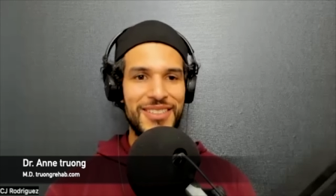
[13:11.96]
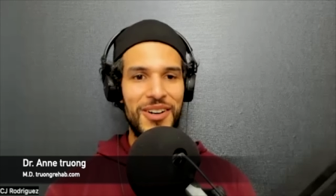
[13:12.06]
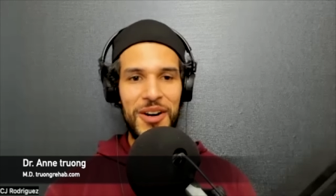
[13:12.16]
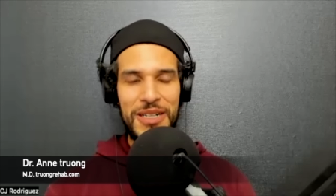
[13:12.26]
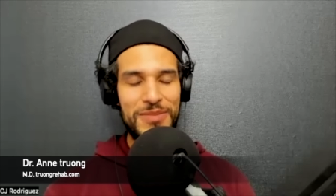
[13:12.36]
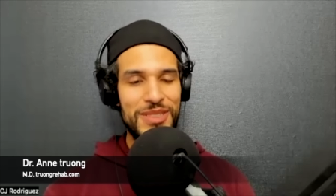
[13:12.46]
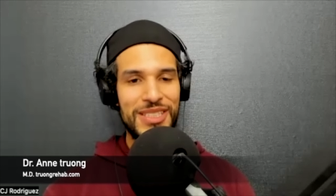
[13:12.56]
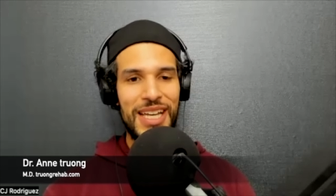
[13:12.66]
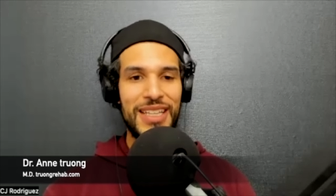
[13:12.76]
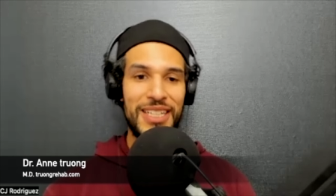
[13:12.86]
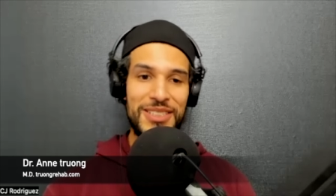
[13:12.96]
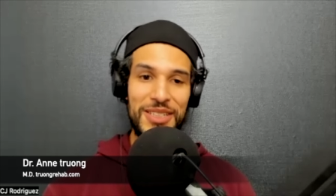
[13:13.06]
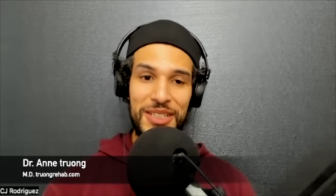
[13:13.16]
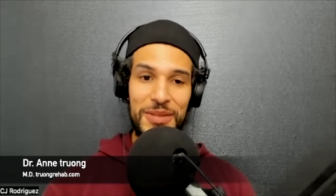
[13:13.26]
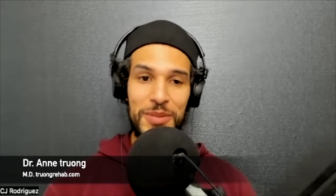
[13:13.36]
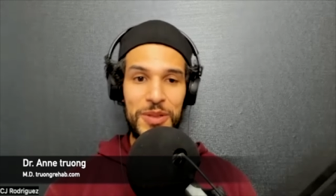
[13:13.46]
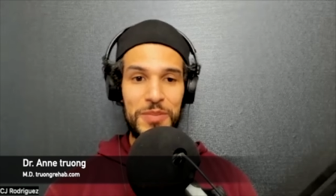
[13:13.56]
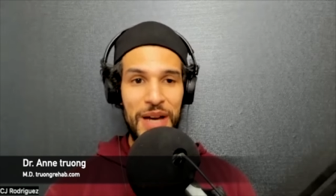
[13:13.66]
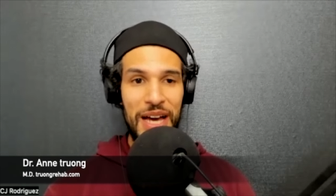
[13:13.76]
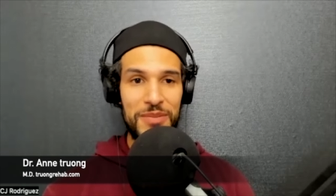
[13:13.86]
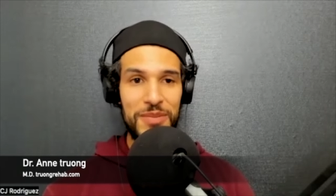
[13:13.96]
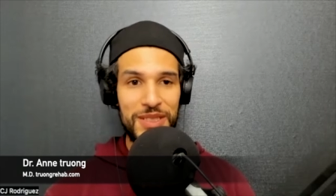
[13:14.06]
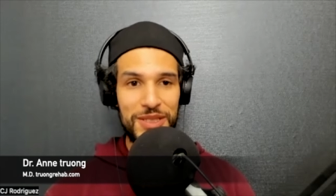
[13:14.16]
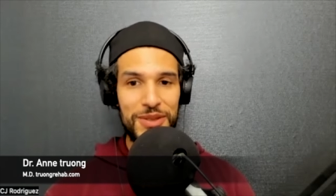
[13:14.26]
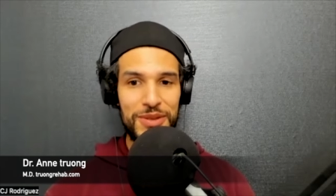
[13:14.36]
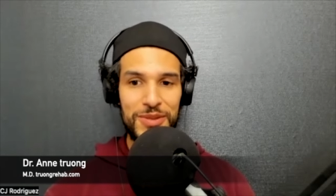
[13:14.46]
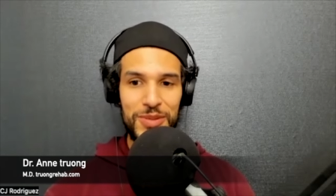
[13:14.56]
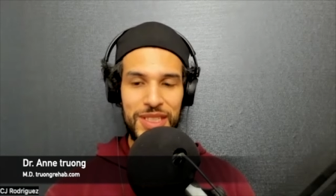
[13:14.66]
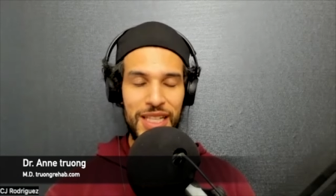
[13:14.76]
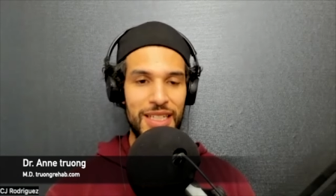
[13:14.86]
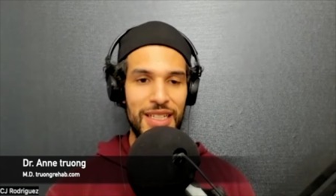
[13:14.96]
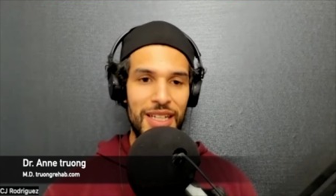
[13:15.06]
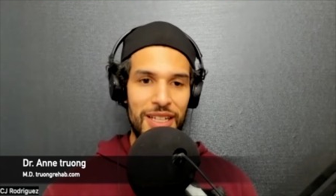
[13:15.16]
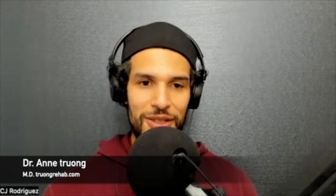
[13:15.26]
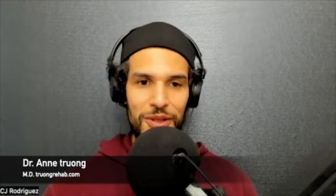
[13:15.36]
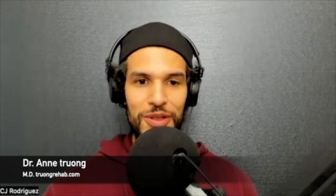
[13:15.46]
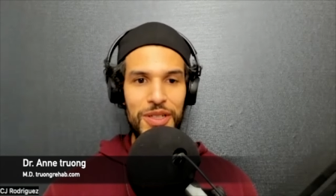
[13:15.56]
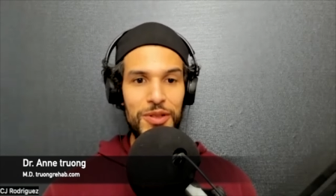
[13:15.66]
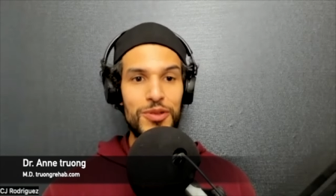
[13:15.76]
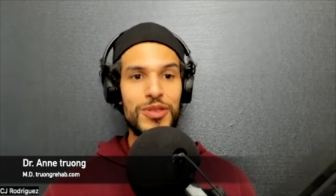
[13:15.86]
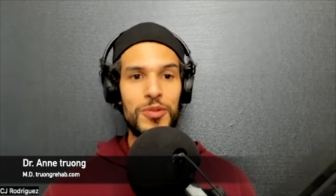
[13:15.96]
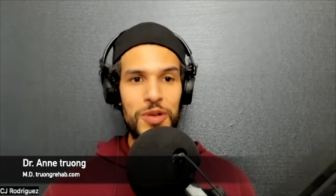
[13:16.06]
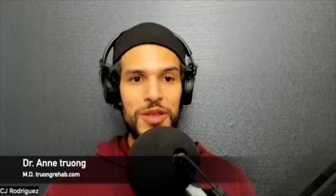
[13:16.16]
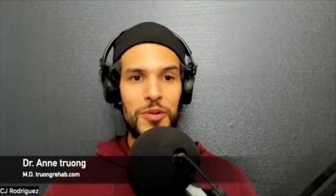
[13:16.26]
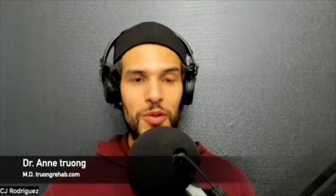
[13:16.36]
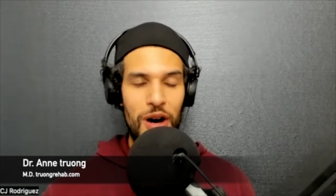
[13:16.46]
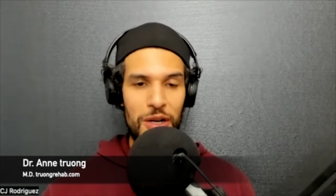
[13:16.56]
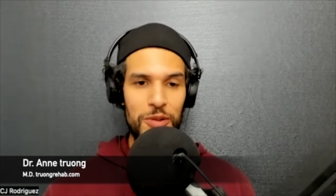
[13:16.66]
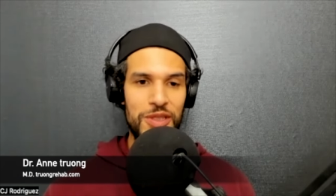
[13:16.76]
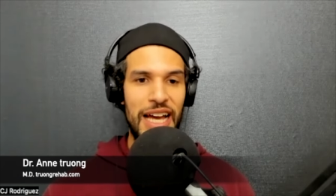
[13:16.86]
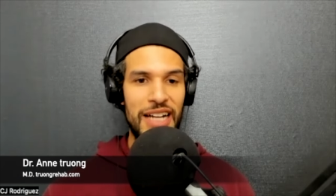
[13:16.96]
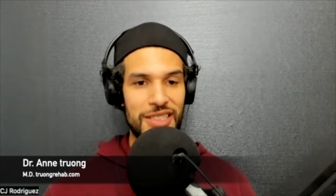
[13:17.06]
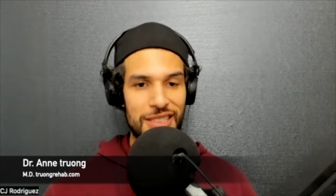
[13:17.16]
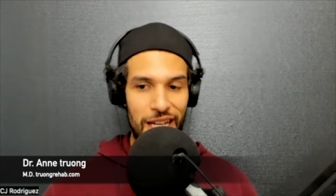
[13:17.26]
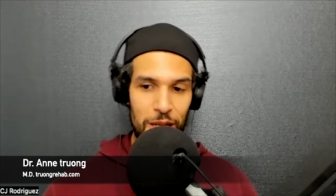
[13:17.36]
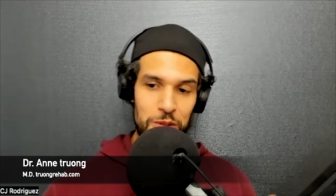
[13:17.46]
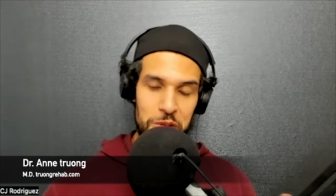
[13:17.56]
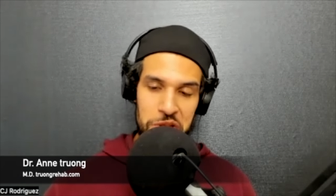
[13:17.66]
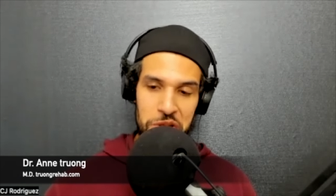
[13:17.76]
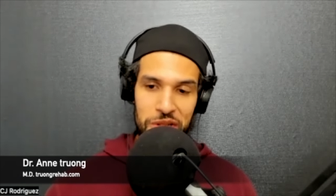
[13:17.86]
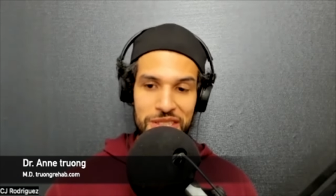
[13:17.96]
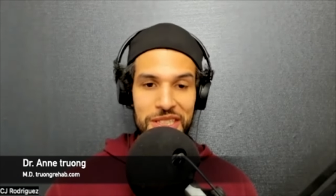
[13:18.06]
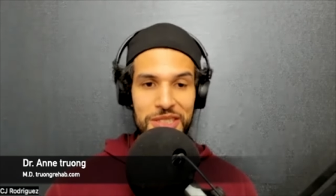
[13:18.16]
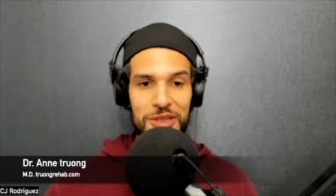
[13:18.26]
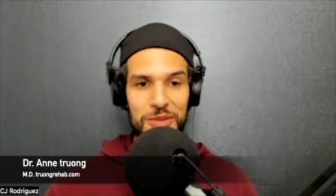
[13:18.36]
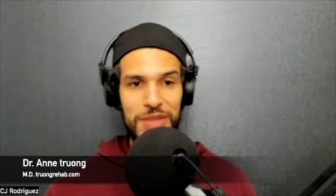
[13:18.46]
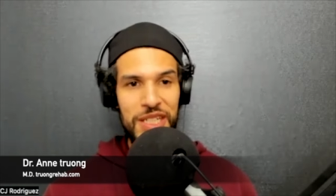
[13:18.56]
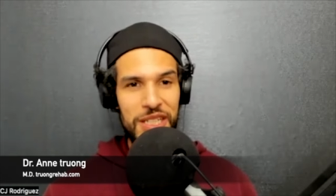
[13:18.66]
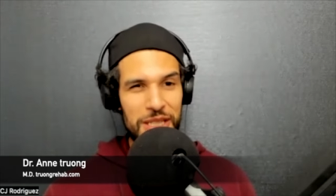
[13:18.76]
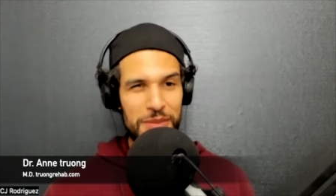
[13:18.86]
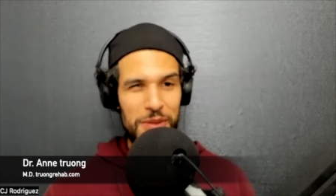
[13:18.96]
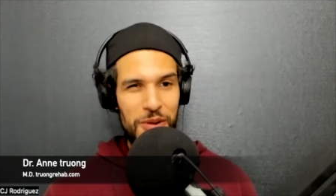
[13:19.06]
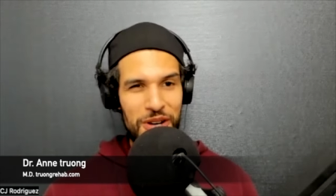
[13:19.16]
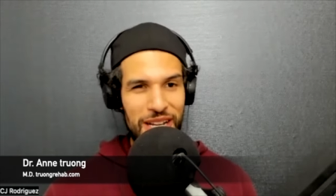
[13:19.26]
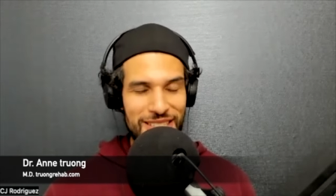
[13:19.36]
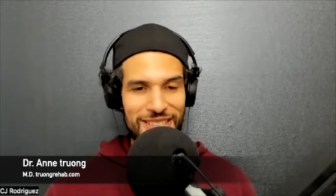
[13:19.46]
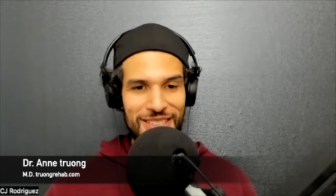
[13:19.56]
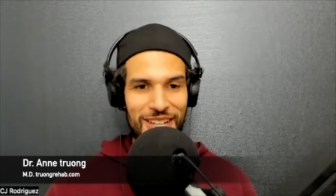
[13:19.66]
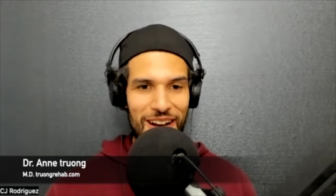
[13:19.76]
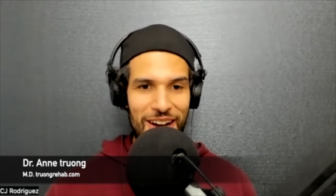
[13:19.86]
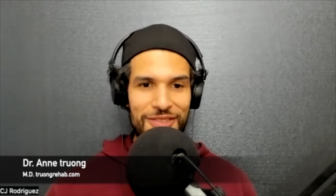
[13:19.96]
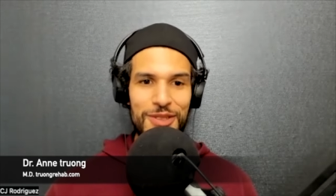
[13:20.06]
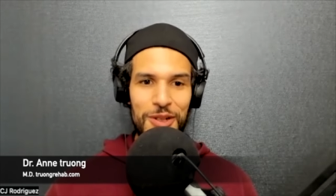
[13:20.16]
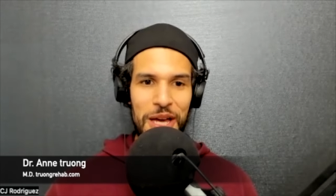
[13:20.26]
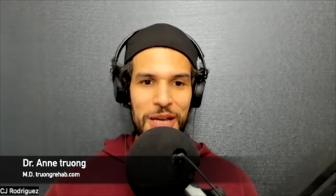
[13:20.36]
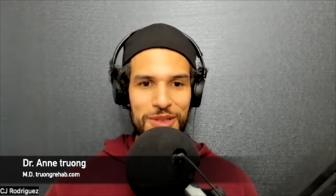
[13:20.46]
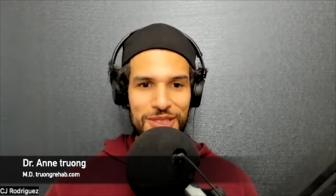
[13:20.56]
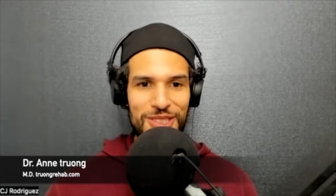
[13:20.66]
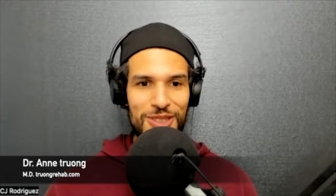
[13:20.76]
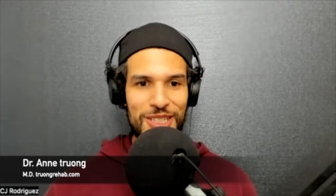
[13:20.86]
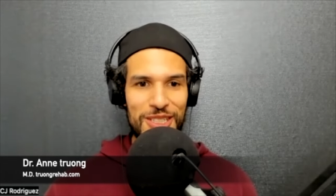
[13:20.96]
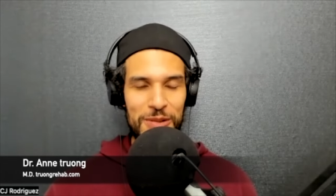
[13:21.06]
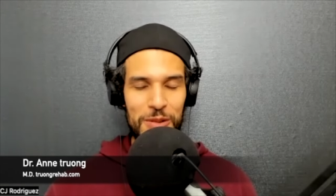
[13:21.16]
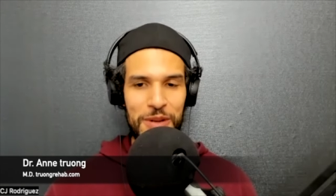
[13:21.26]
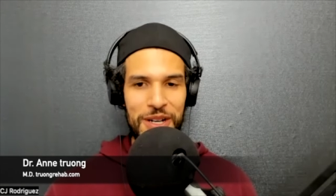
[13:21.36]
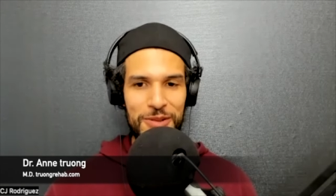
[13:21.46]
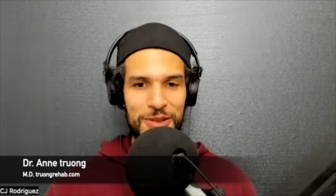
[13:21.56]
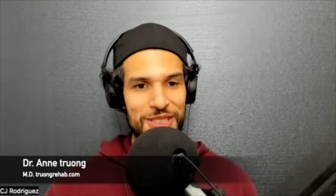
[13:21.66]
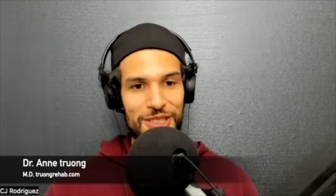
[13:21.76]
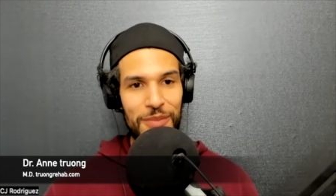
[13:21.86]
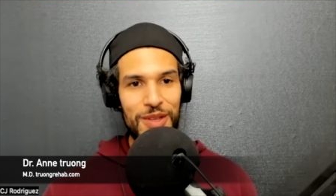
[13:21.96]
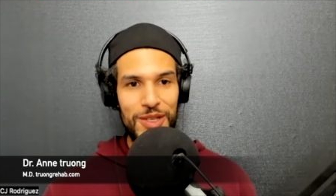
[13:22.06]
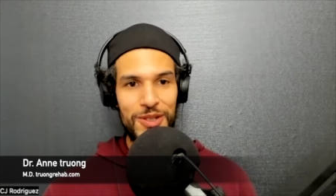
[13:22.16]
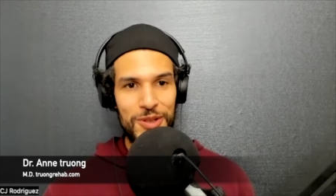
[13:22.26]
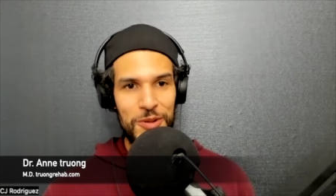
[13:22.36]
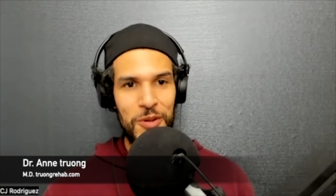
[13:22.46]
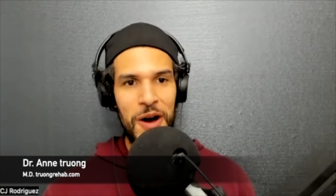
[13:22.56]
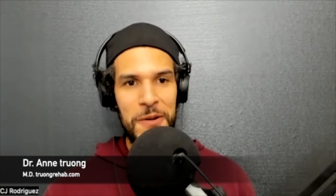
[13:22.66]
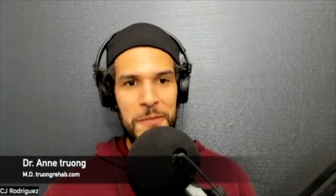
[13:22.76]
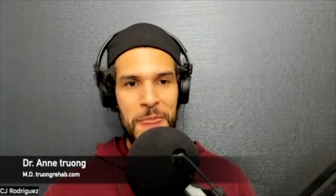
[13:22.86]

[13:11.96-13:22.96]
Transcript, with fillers: no, hundred percent. That's the good thing about the Bathmate too. Is was like, you know, you can use it with the water, which actually helps with you know the tissue being a little bit more nice and soft. You know, able to stretch a little bit better, which is something you do want.